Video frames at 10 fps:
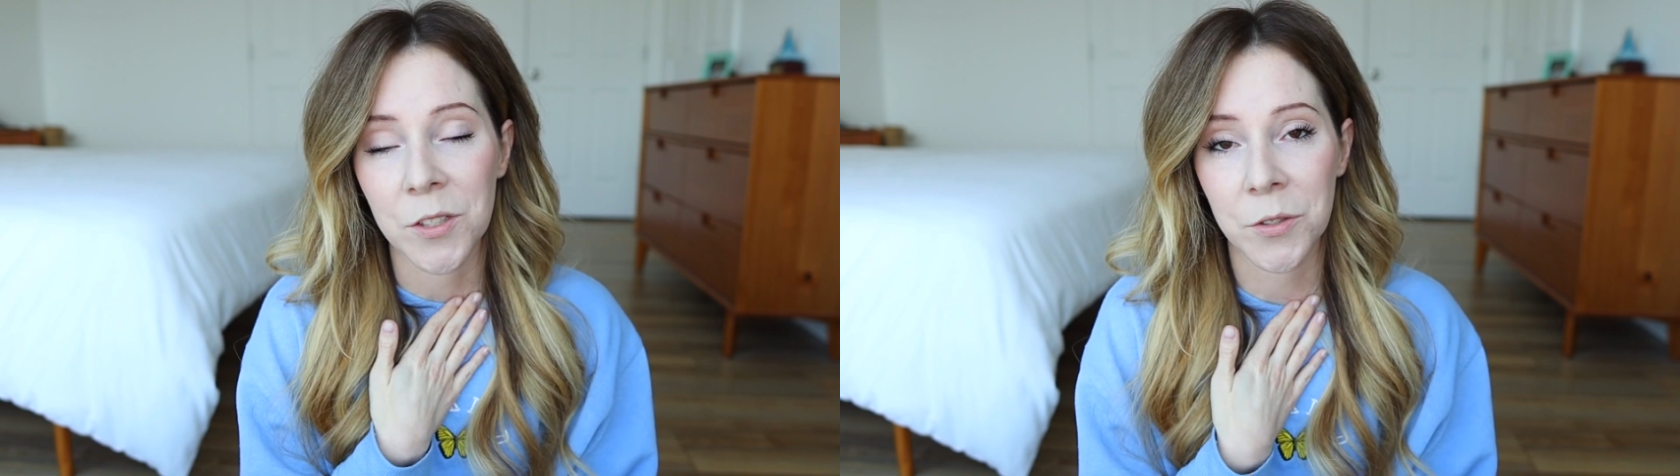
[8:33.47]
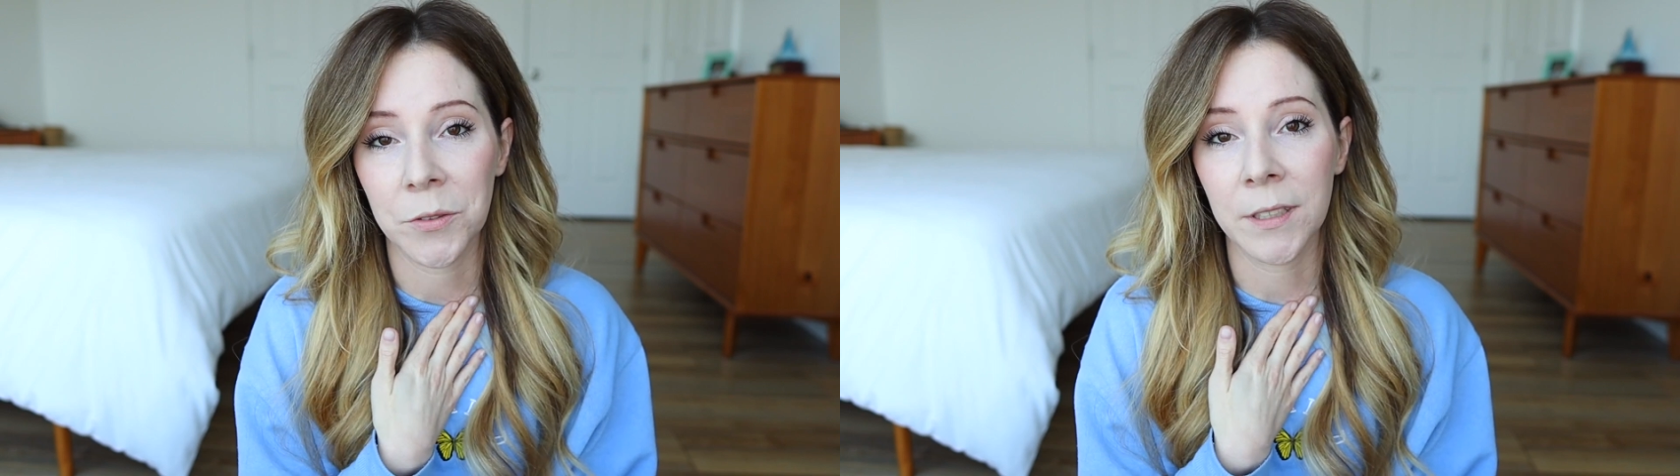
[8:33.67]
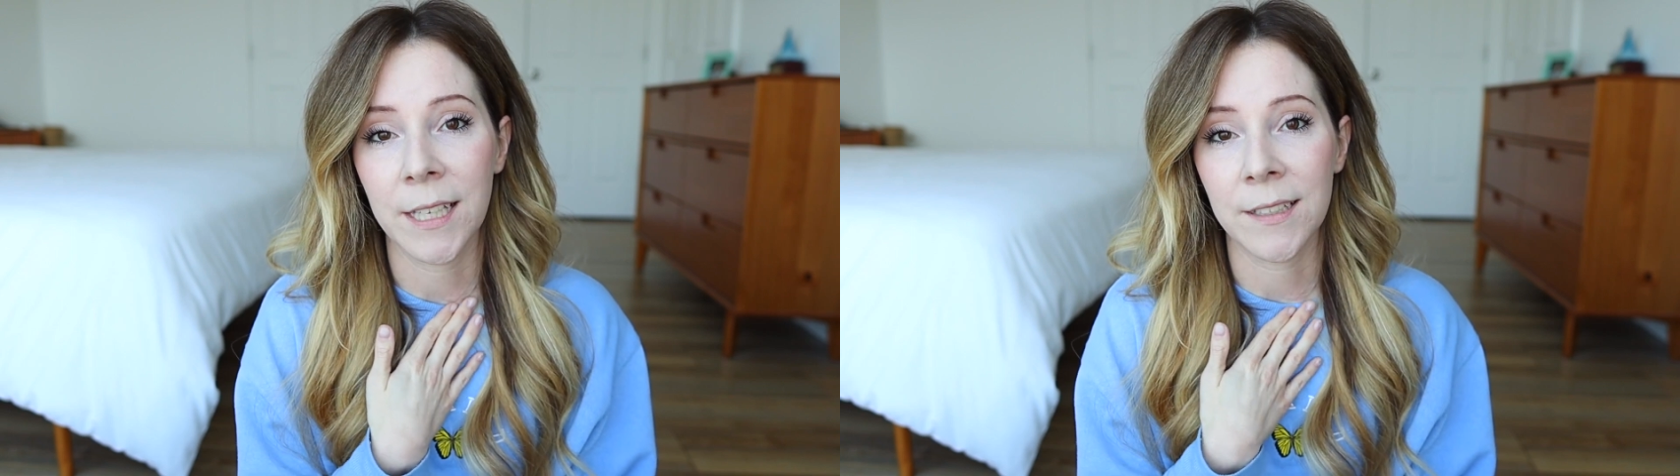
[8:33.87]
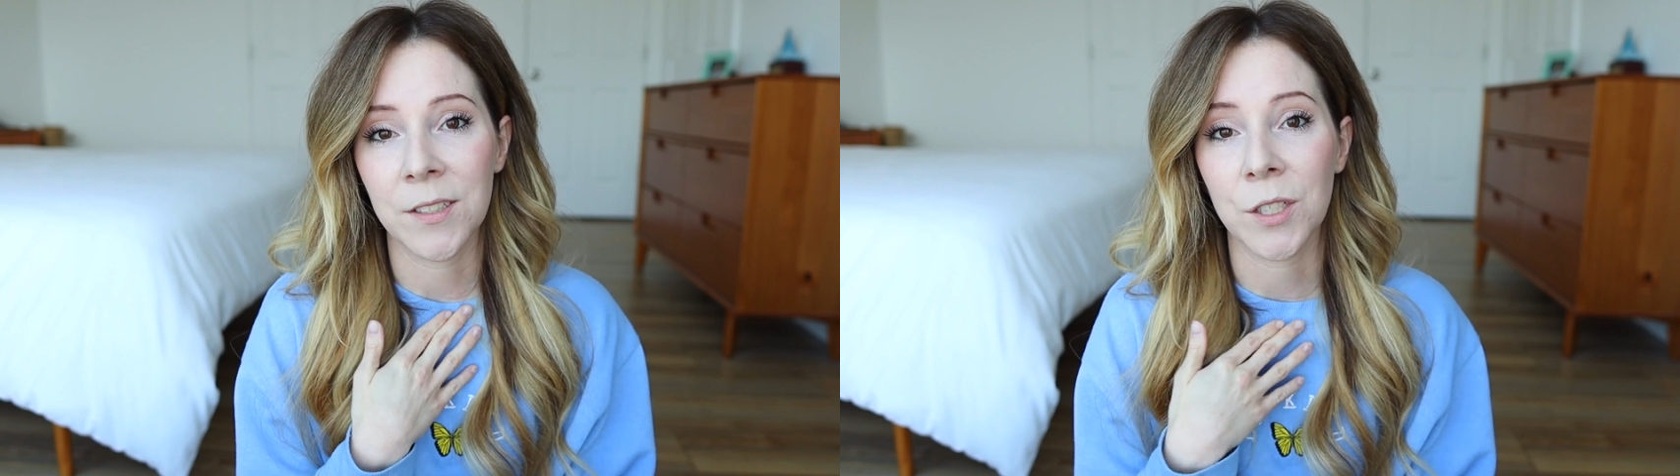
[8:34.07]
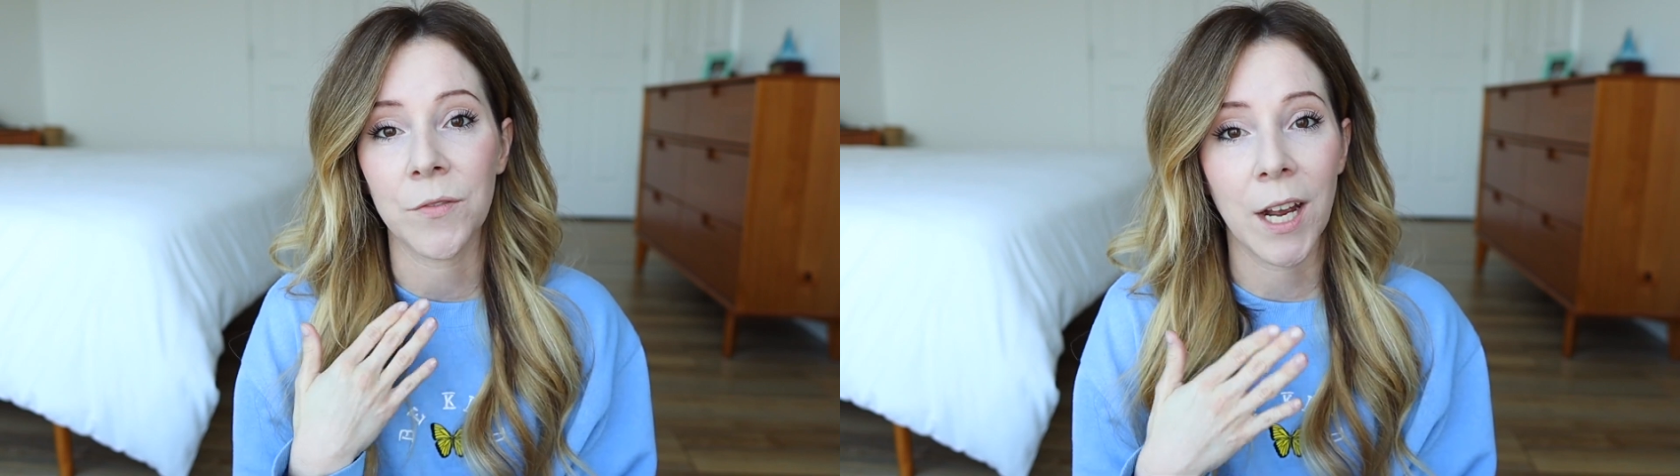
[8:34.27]
truly in
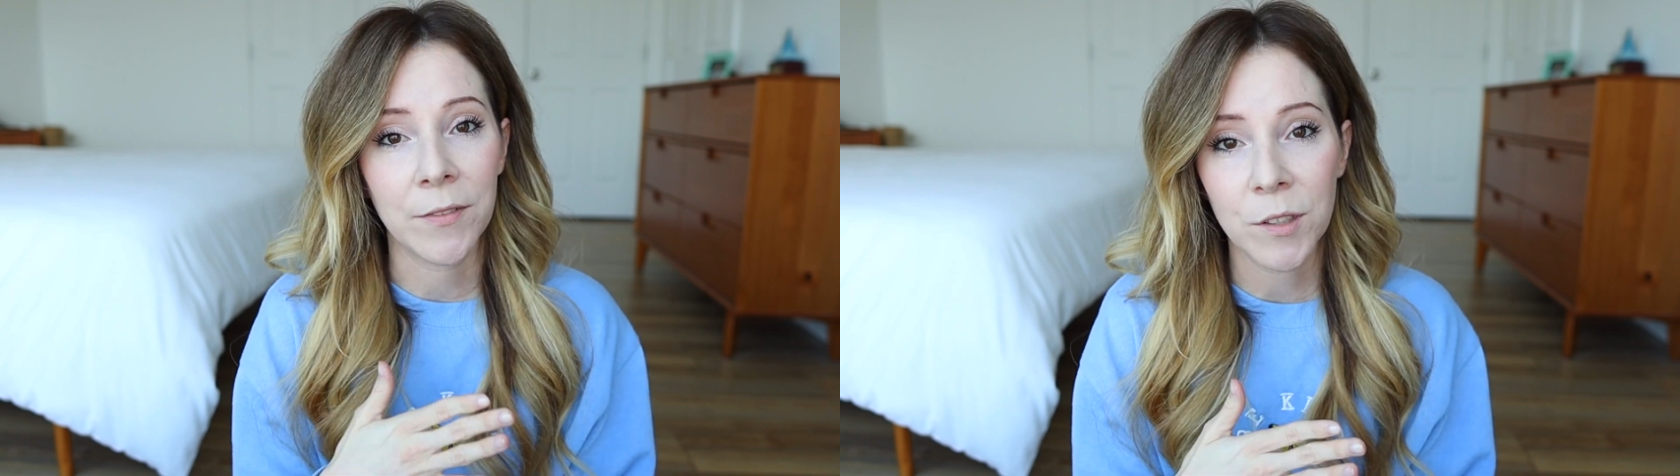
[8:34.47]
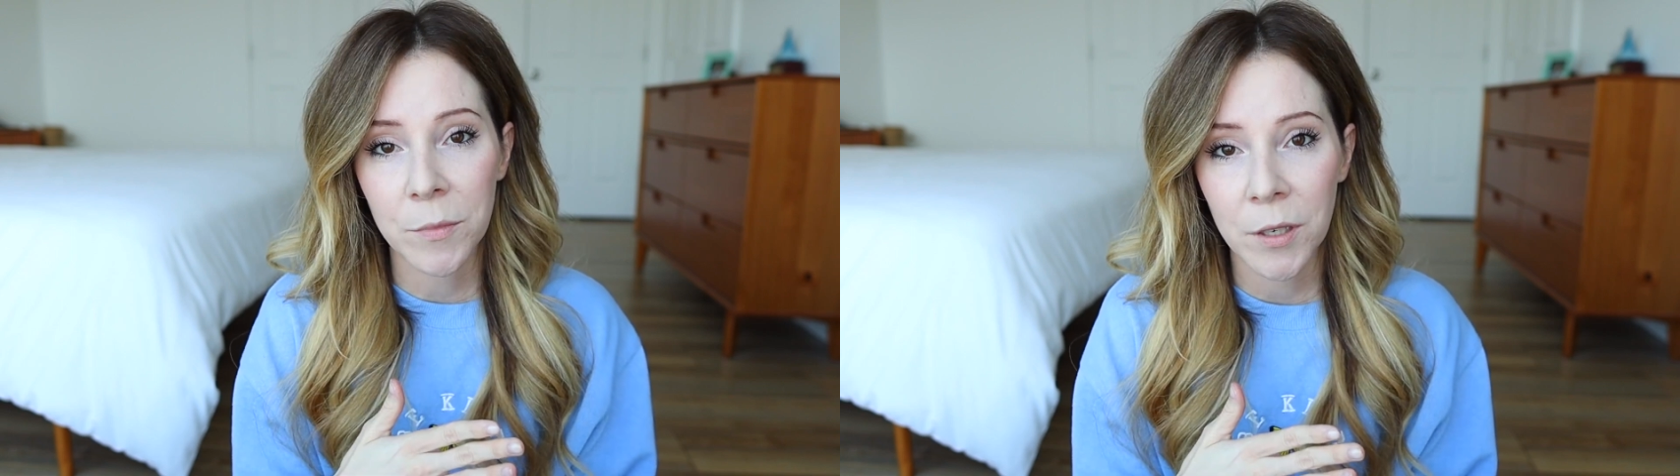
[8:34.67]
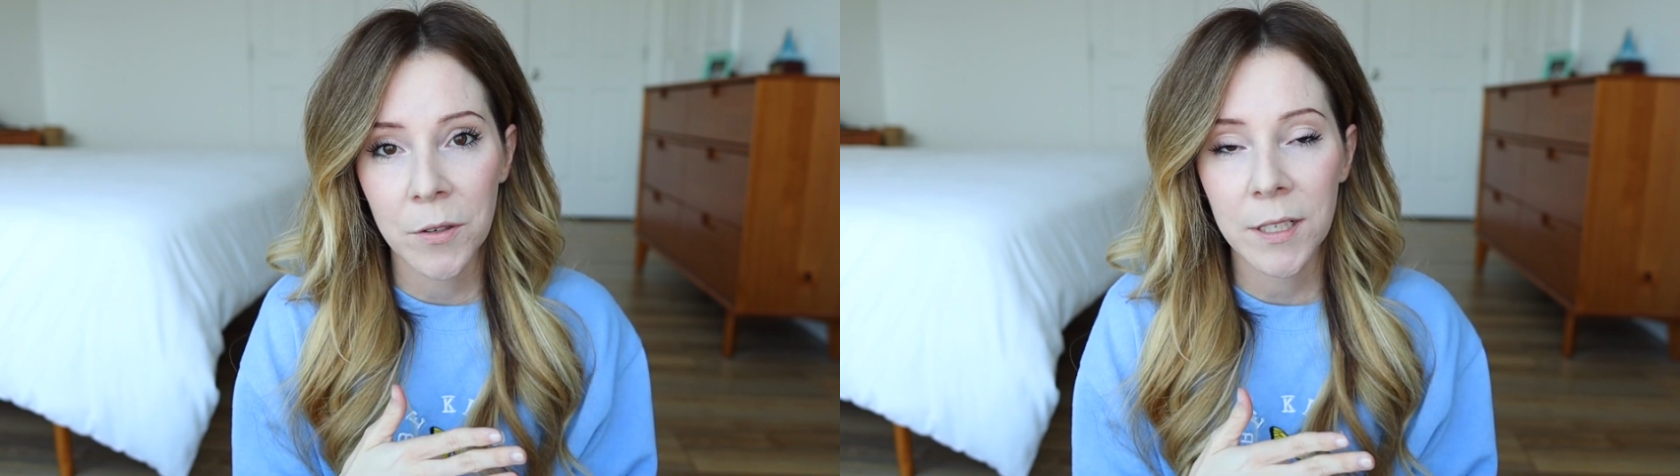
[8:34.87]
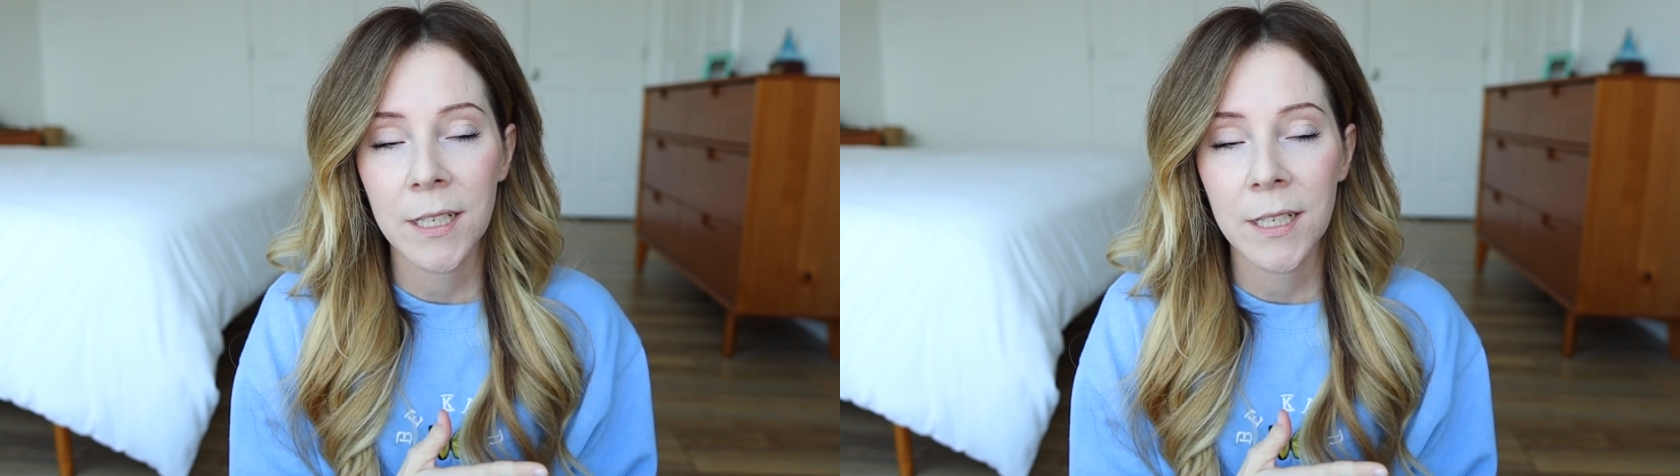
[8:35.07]
survival mode.